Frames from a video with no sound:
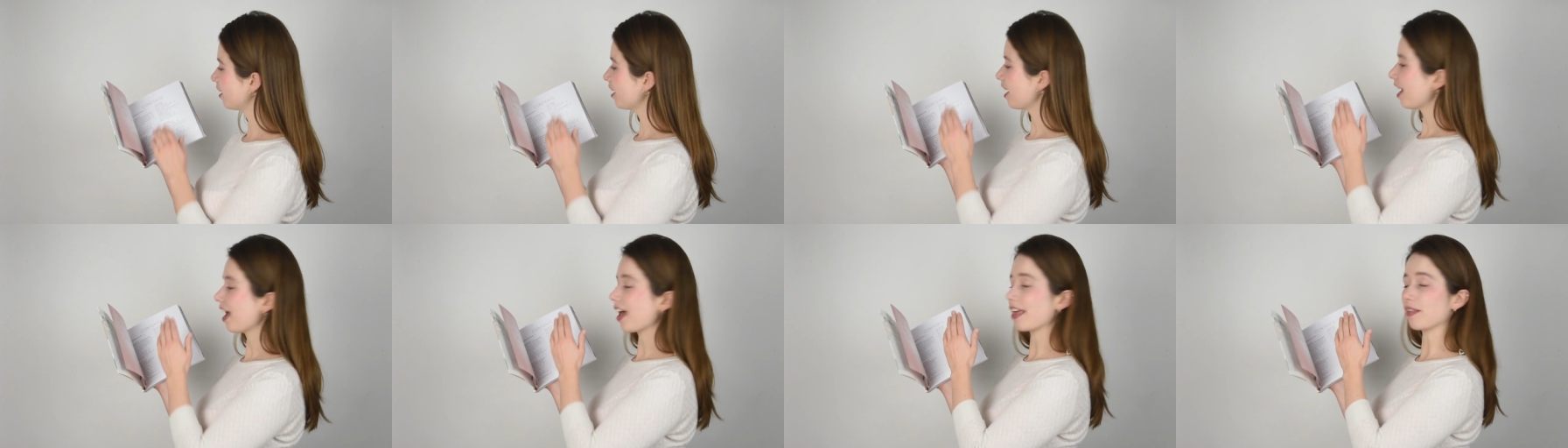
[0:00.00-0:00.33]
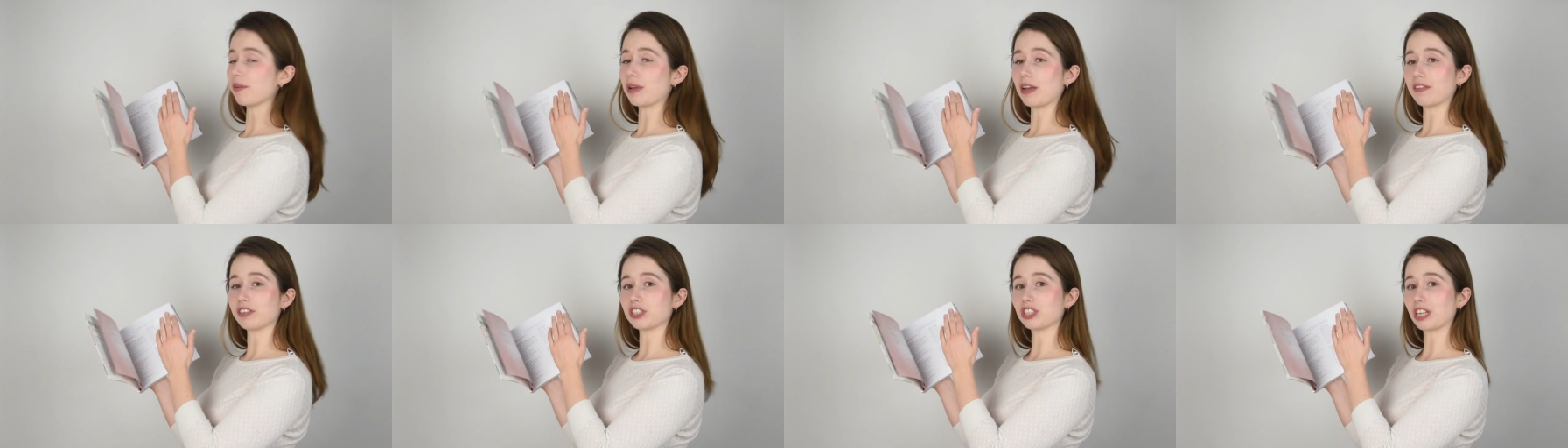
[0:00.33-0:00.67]
And then
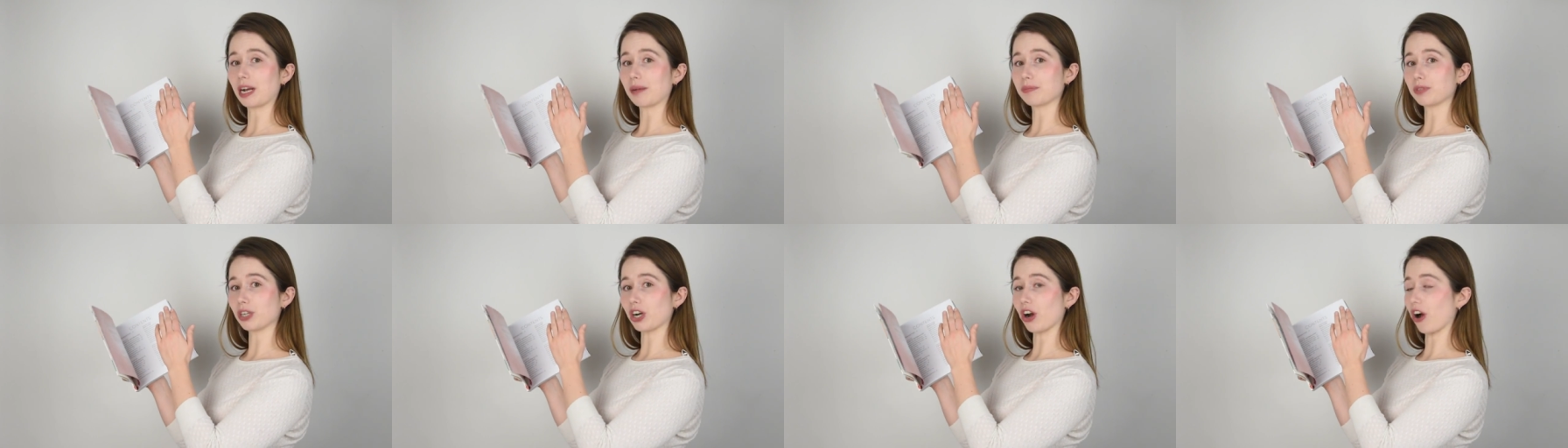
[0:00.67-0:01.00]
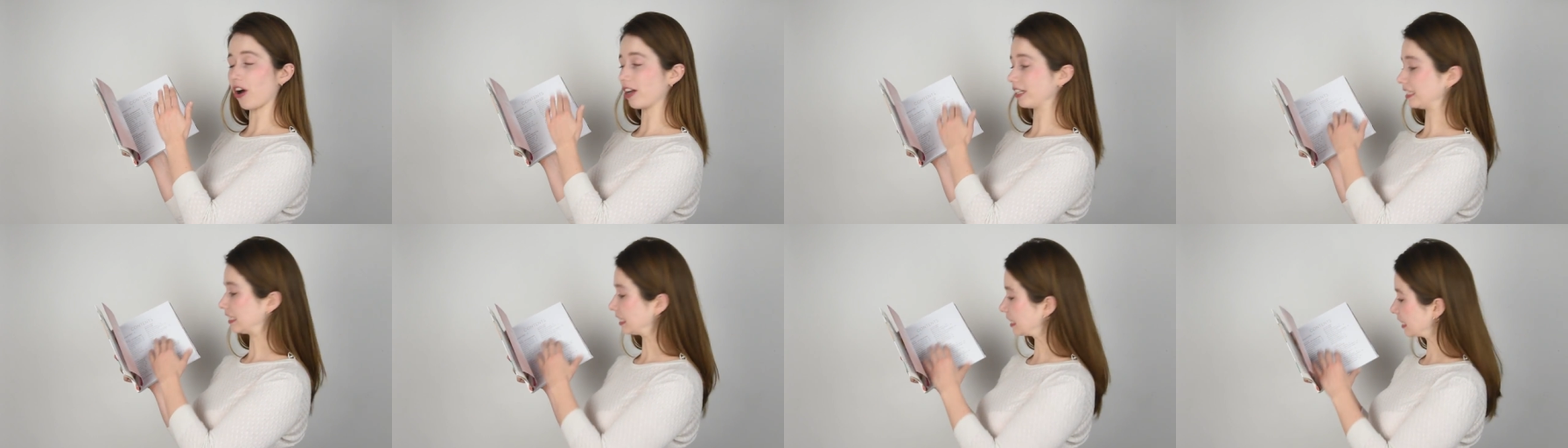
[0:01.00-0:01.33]
we have a chapter
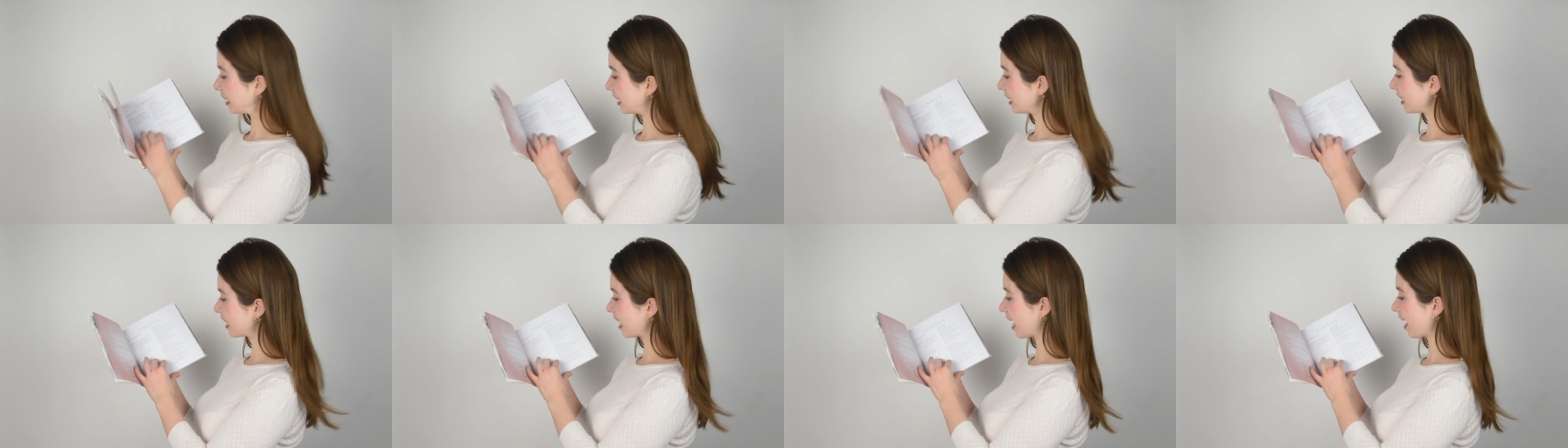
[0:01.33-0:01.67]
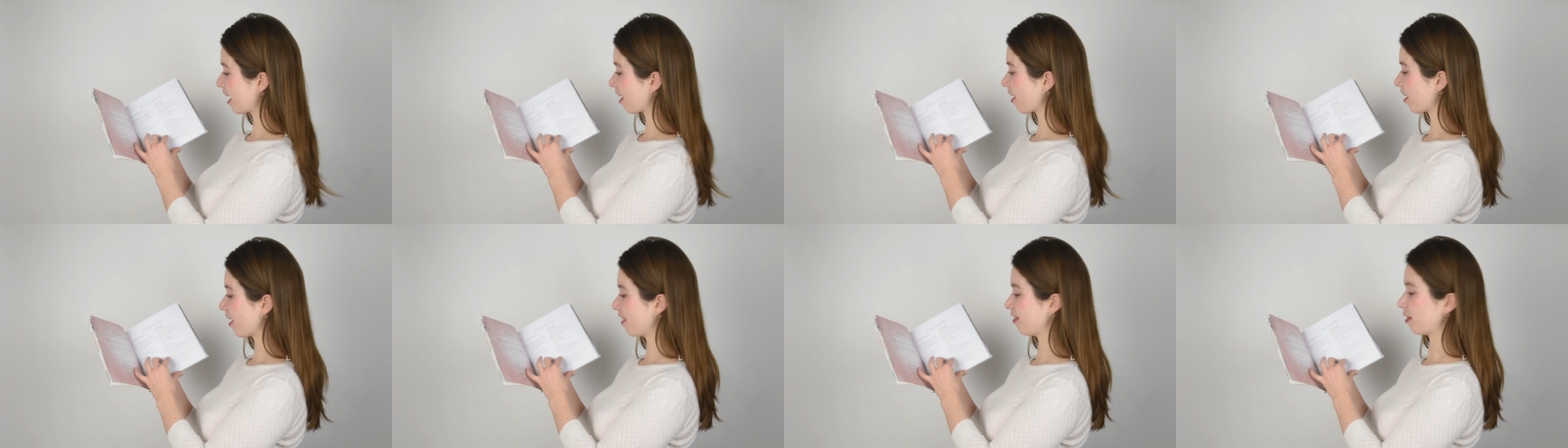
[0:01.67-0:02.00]
on
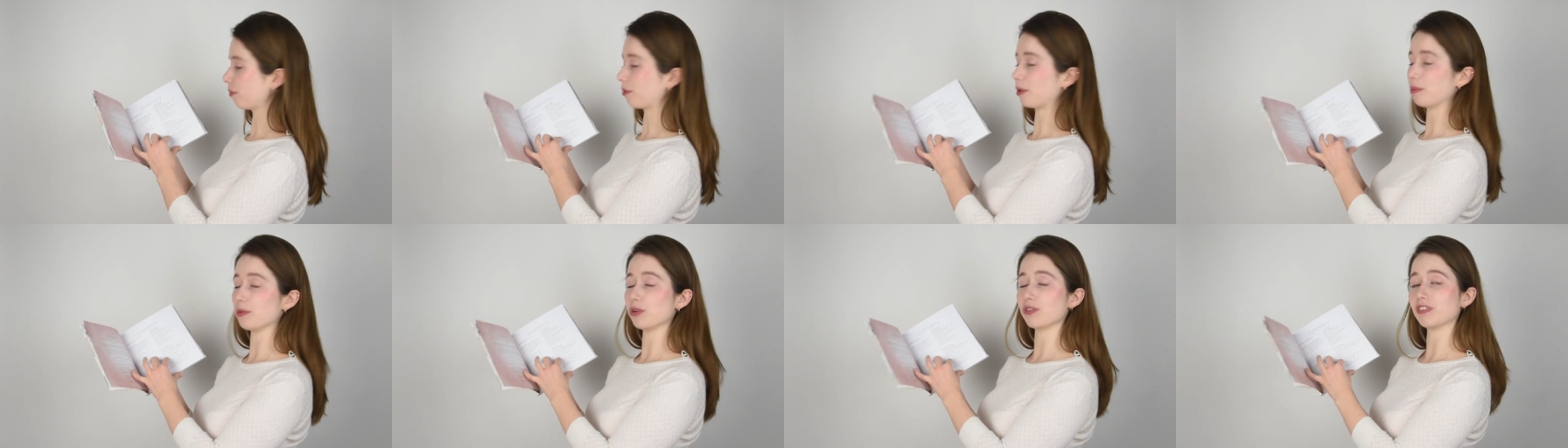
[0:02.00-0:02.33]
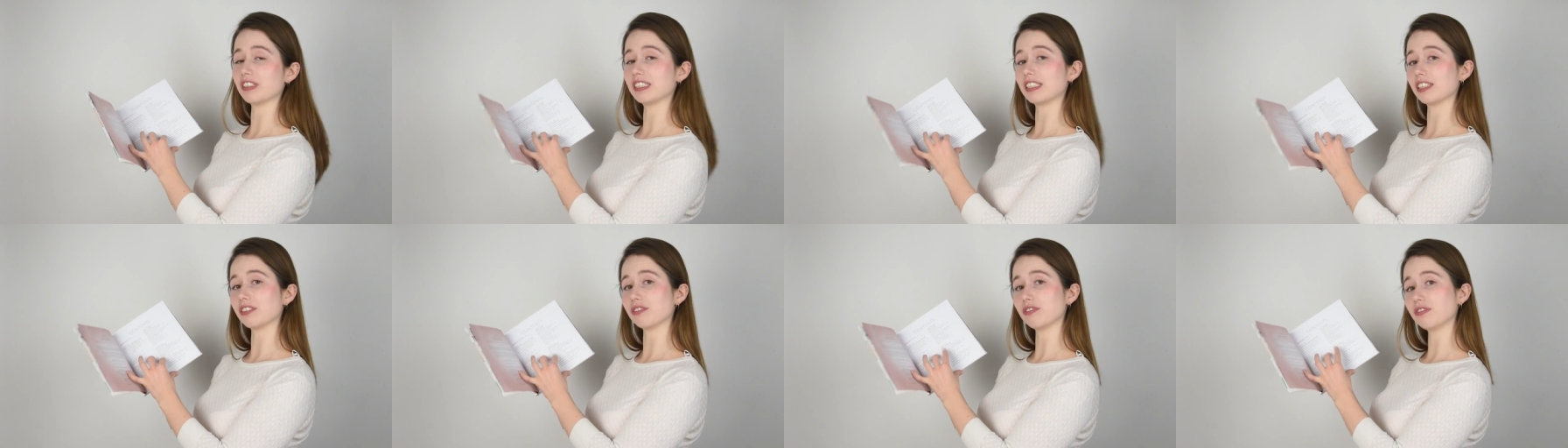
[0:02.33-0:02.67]
skincare, and then we move
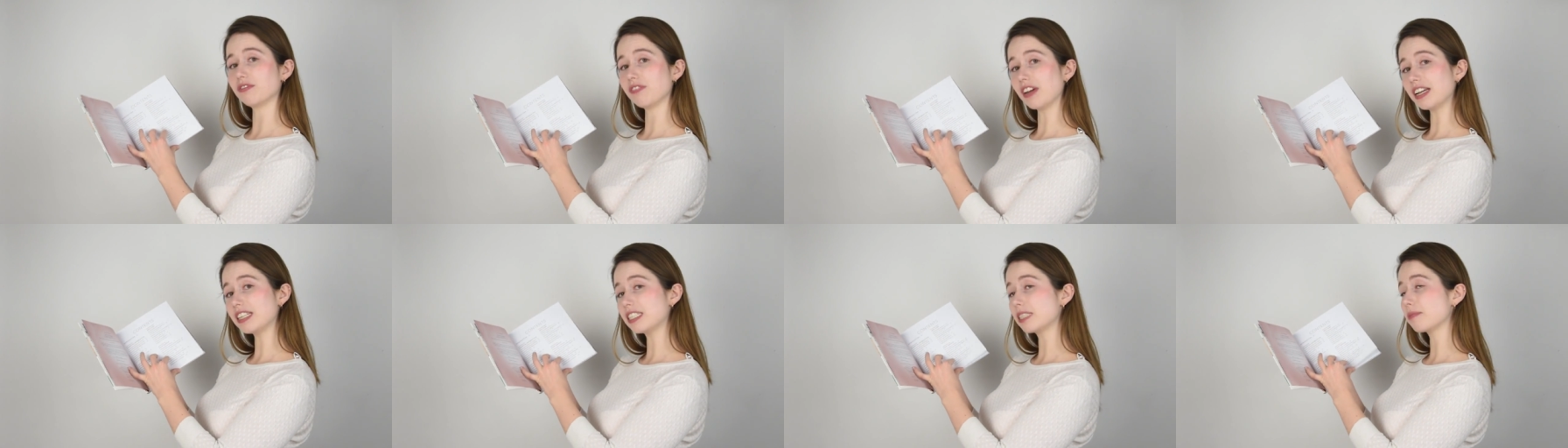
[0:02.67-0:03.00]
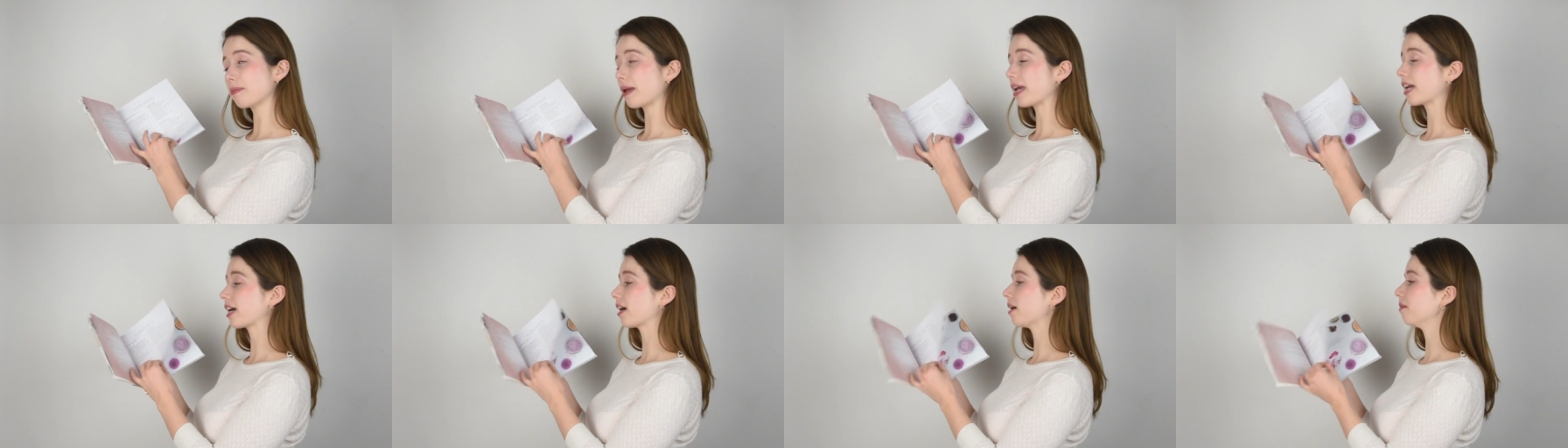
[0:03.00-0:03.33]
into face
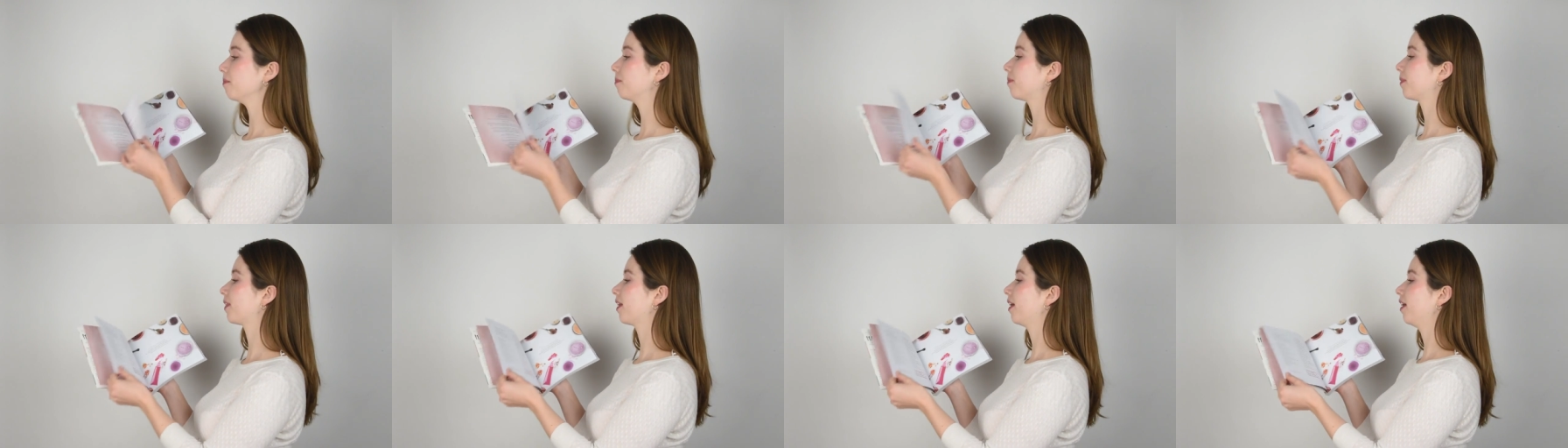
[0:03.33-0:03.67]
makeup,